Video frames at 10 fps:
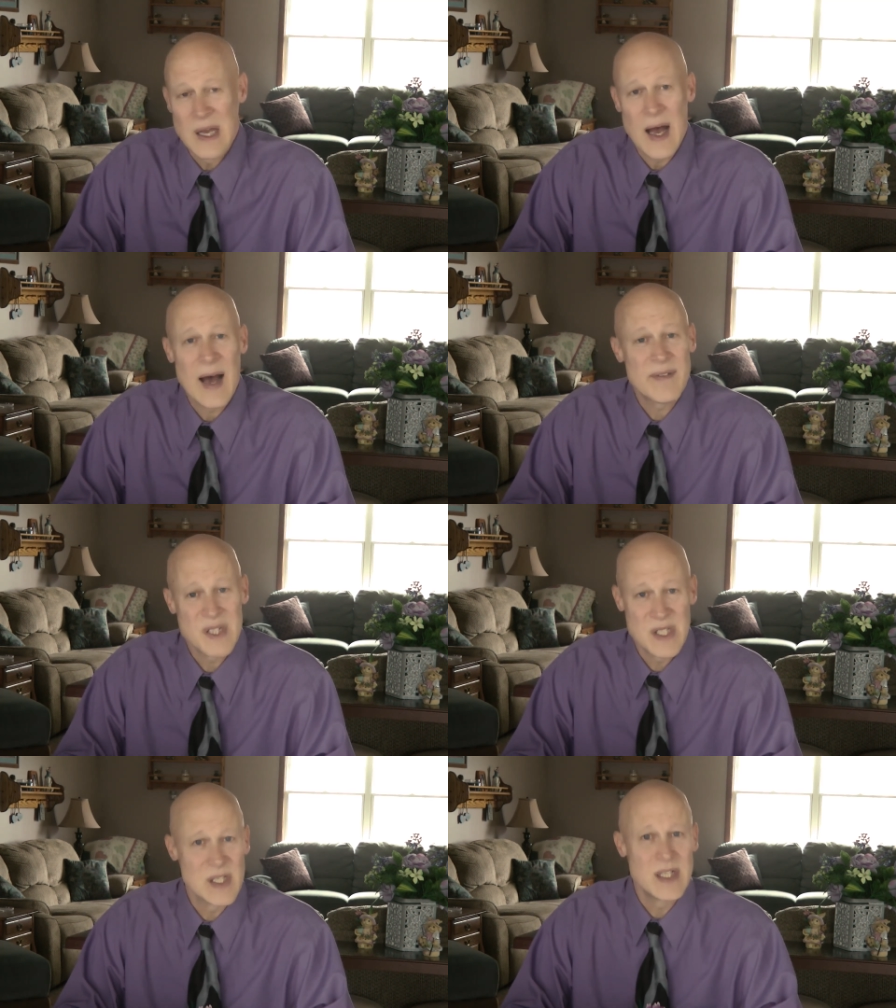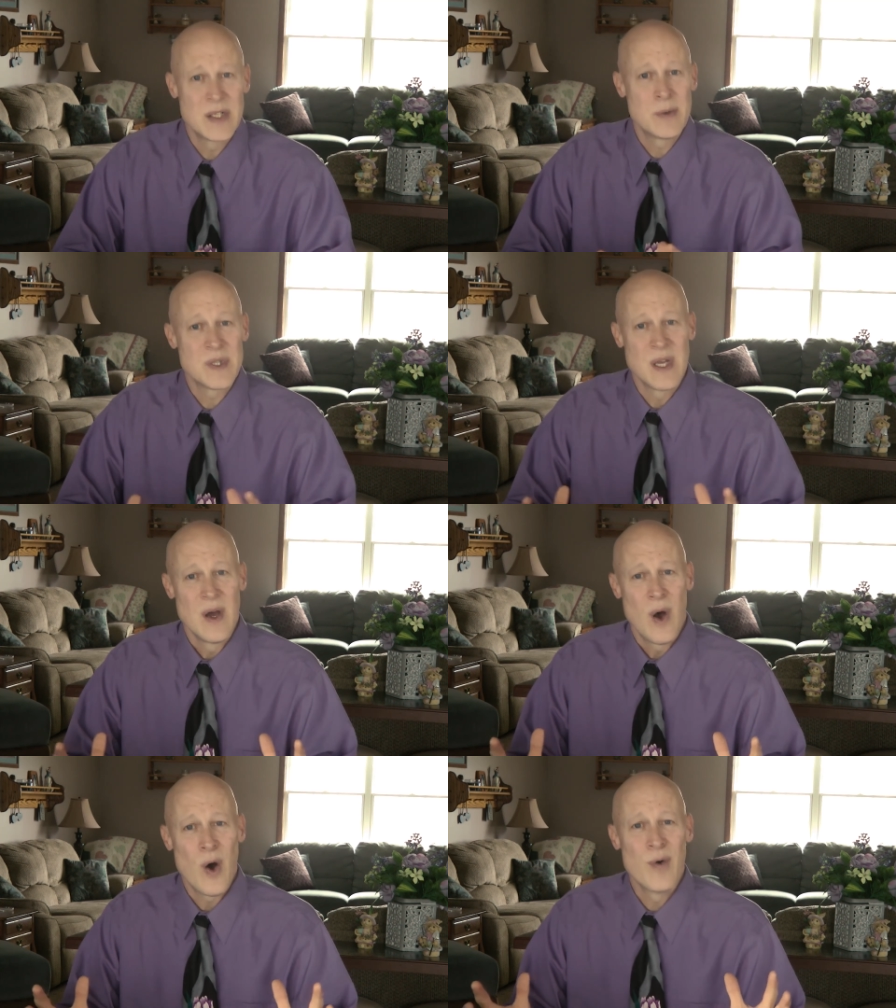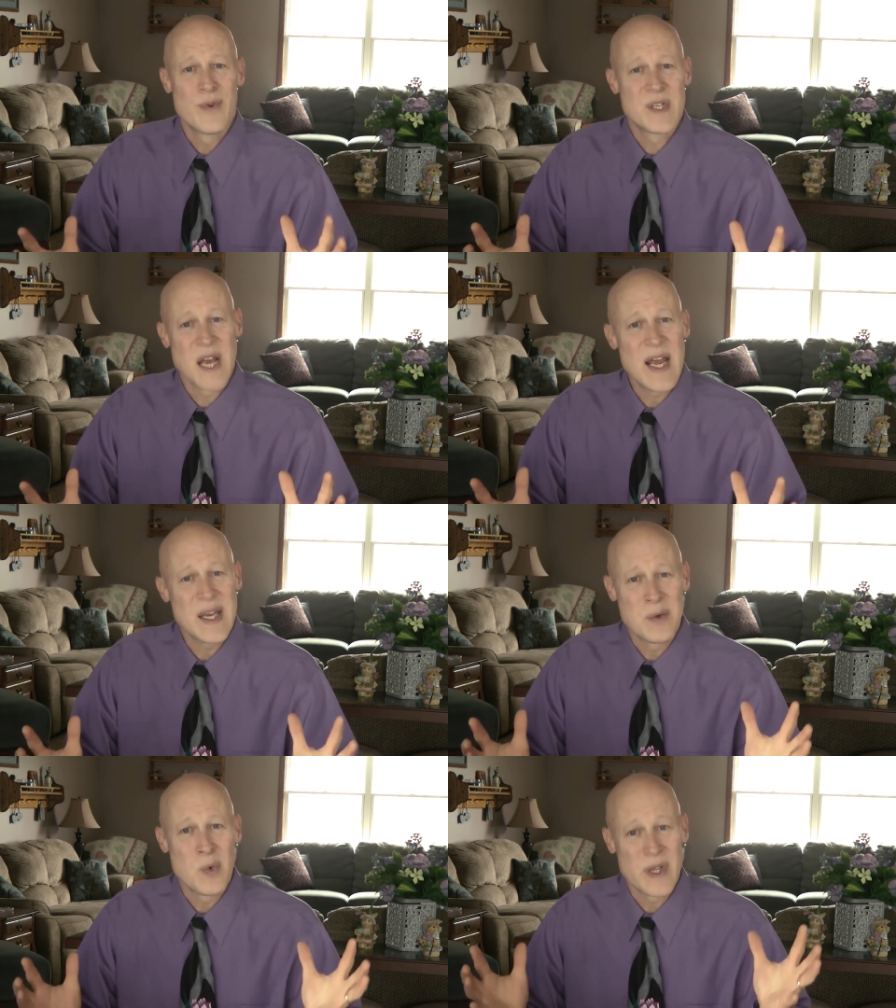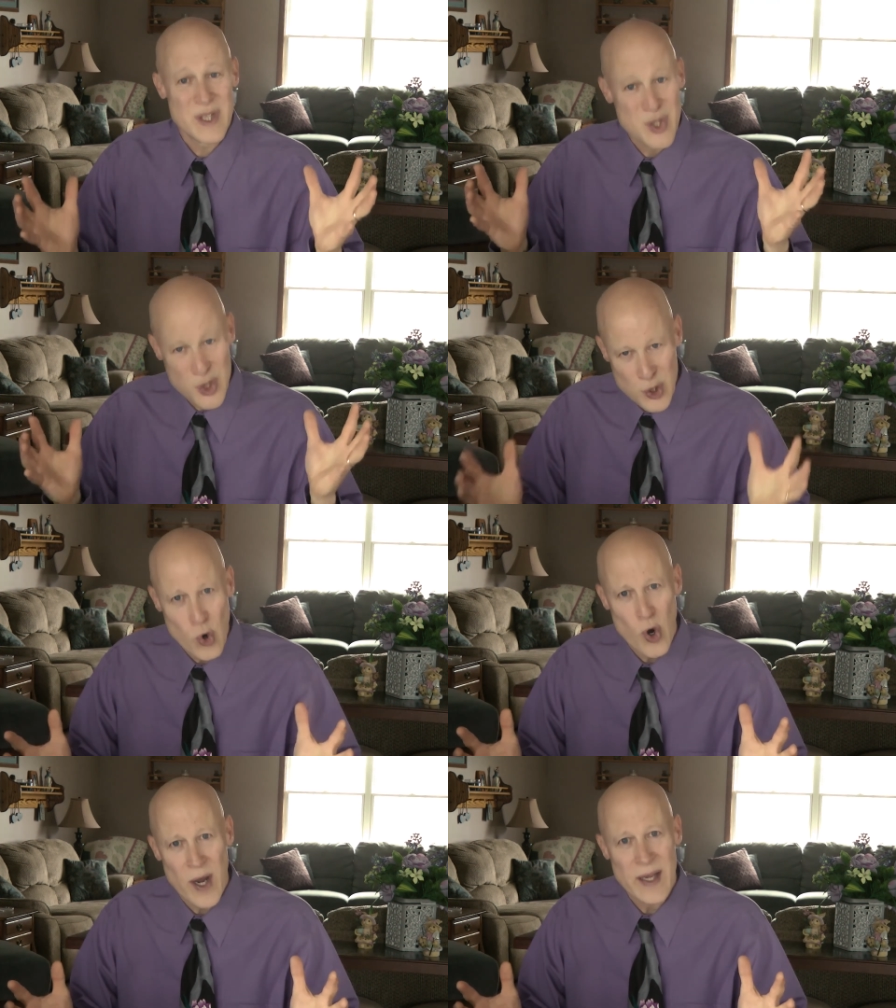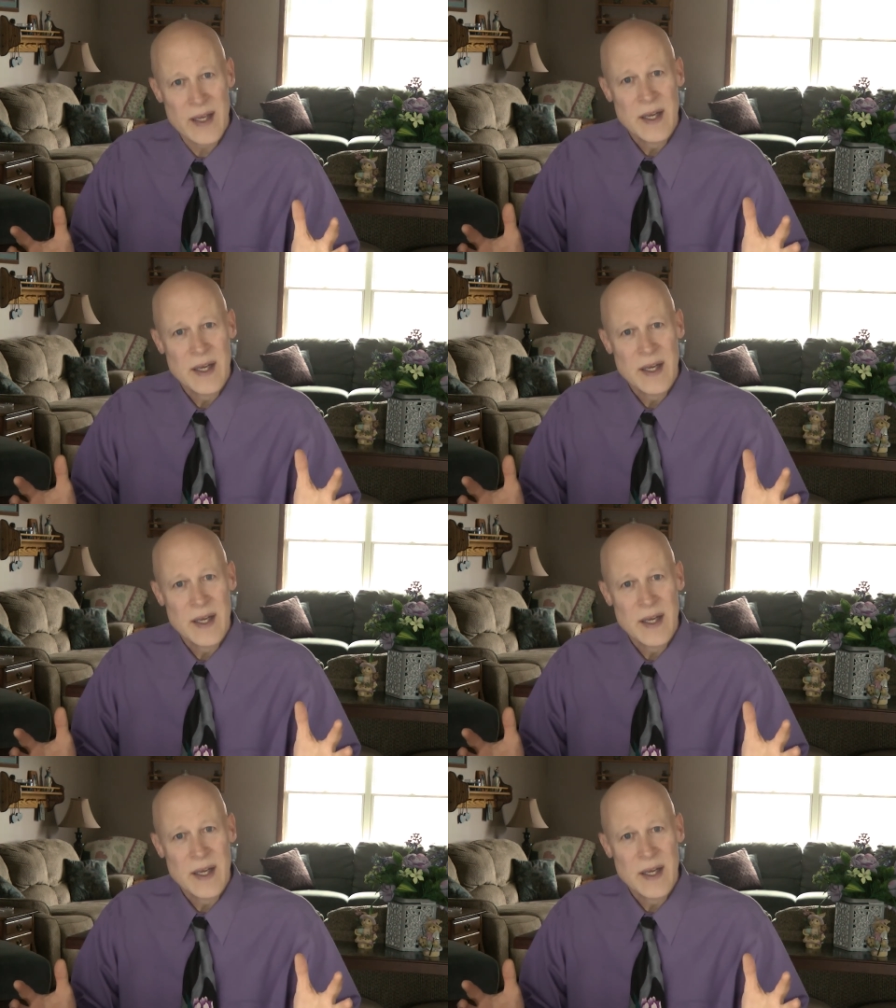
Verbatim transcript: Obviously, she was overtaken with joy.